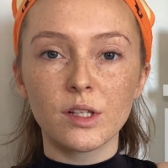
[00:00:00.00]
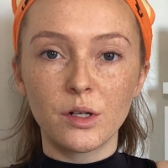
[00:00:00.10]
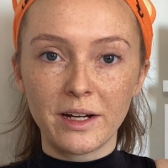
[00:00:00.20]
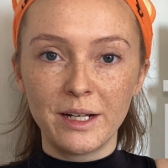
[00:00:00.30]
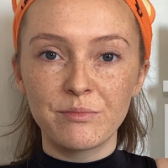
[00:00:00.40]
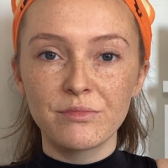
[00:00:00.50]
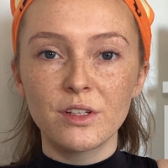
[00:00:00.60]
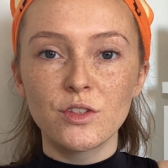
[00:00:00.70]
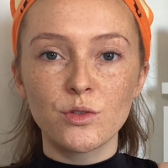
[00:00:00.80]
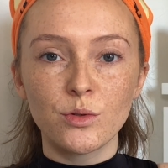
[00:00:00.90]
Okay,
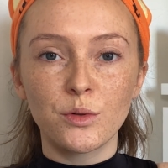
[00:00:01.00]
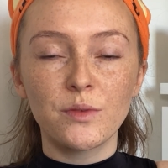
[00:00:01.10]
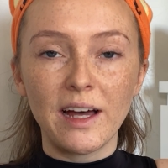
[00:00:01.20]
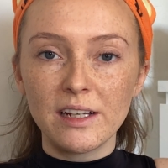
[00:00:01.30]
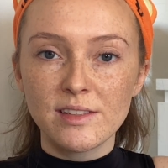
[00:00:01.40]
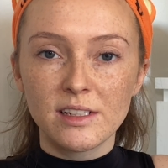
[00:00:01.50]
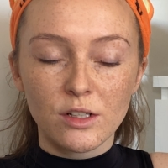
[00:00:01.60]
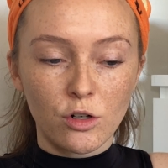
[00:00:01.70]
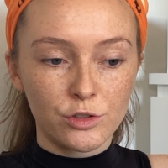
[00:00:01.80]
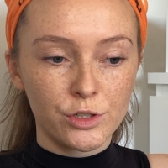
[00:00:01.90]
so that is the
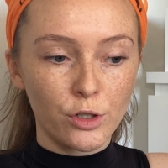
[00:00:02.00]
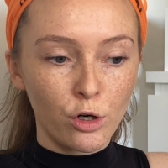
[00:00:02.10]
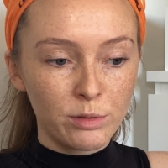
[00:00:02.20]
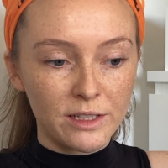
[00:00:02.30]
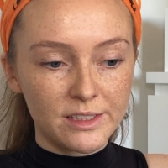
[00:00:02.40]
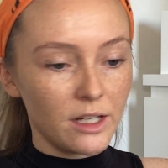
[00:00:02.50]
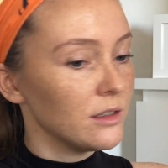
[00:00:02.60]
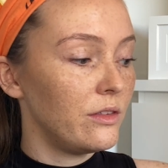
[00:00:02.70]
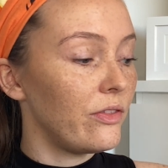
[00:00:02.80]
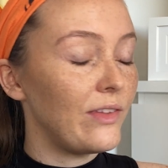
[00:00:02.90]
contour all blended out.
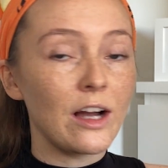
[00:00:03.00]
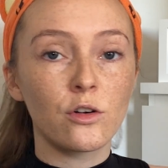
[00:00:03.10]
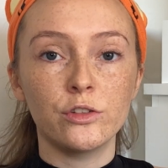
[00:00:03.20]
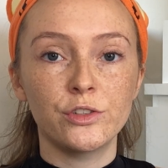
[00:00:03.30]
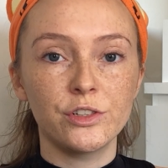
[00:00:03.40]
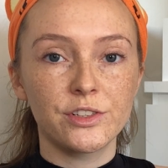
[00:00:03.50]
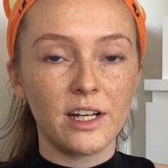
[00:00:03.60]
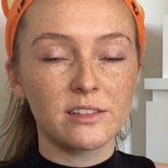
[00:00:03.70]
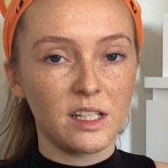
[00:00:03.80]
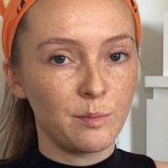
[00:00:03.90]
That contour
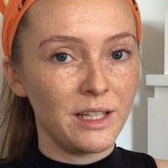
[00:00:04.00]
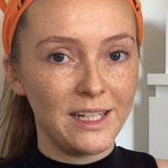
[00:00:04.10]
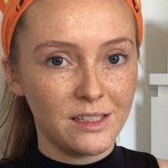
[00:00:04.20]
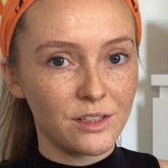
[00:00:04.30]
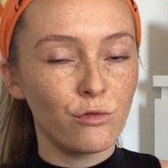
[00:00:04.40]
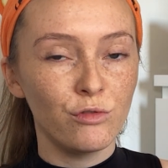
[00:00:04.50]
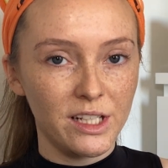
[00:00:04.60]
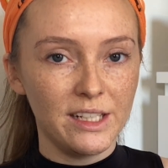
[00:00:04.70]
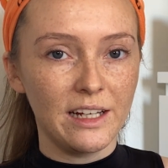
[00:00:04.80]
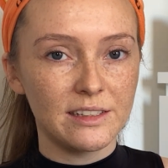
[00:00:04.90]
stick does blend
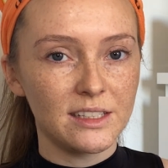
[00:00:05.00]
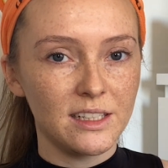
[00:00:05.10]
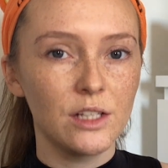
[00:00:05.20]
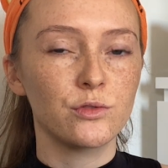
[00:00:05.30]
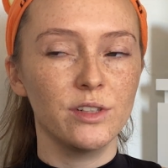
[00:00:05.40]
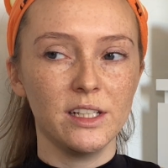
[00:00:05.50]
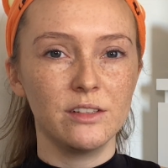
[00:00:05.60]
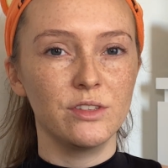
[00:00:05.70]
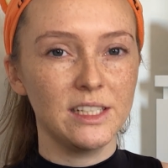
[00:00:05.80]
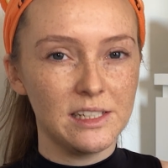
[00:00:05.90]
really nicely. It's really,
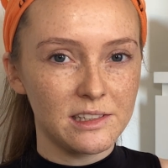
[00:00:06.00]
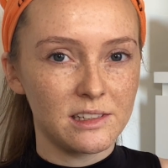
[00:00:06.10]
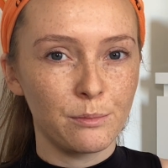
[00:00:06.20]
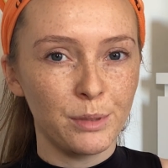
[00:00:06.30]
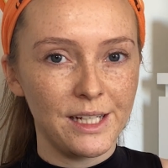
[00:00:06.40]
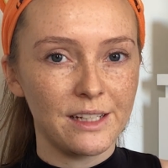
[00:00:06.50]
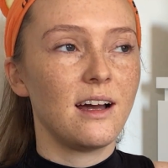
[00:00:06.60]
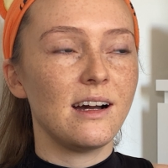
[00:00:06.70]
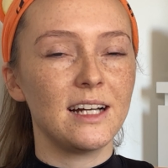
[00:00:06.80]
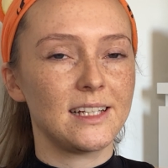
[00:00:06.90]
really easy to blend.
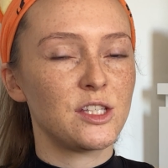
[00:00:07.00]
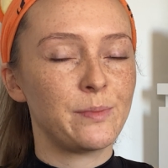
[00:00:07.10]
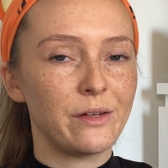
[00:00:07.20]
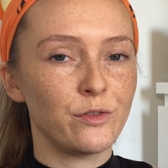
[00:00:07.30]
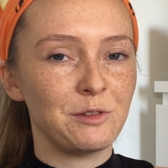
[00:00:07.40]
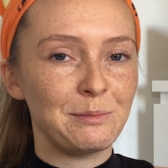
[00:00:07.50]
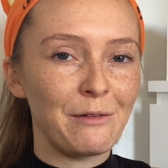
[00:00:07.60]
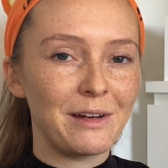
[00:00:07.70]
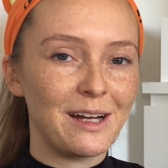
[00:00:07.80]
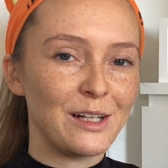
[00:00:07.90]
I did speak for a wee bit
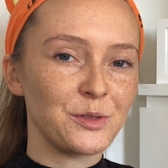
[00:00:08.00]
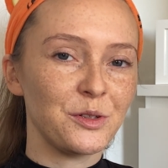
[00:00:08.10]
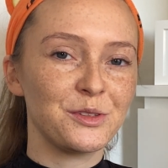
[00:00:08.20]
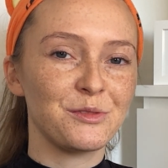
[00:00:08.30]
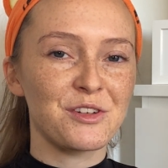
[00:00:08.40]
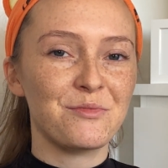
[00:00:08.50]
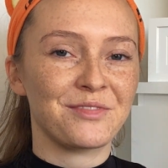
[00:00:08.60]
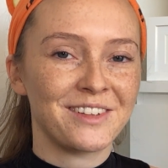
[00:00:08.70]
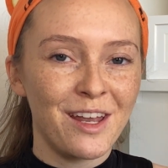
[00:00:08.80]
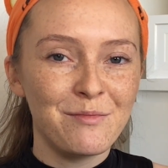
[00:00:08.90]
when I had it on, which
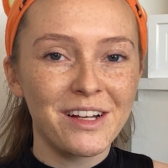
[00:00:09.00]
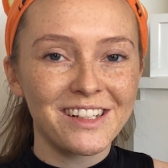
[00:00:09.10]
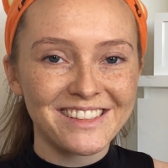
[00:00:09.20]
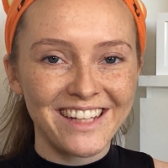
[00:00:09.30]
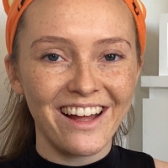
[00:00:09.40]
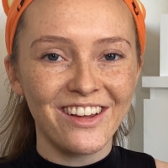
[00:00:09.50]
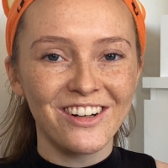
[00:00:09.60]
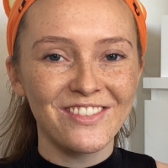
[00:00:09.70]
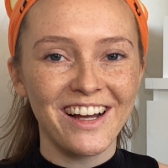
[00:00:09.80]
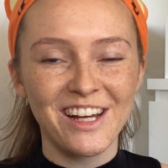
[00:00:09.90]
kind of made it set a
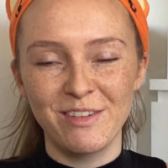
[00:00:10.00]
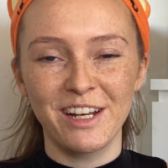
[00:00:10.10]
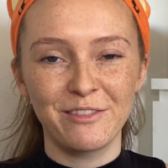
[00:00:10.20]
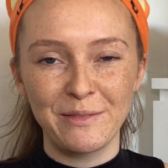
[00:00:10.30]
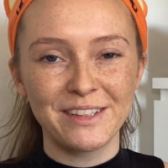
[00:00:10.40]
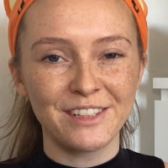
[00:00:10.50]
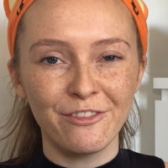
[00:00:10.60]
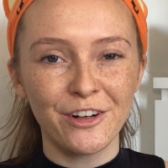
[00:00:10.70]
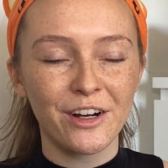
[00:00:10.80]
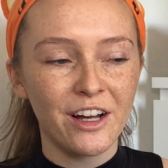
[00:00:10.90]
little bit and made it a wee bit
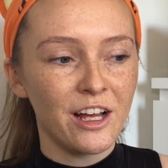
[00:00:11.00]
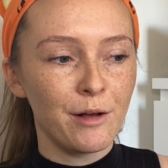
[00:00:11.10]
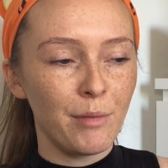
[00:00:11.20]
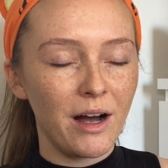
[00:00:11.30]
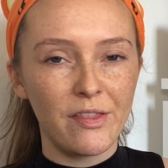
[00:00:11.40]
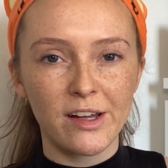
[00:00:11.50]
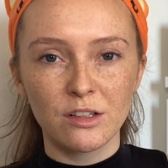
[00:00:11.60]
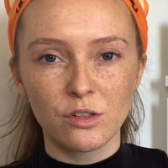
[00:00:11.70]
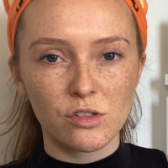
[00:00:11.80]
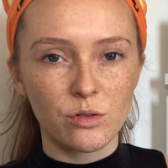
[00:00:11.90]
tougher, but I think it
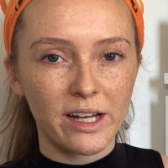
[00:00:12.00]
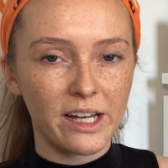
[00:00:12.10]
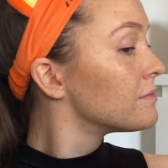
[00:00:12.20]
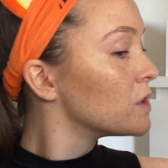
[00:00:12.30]
looks okay.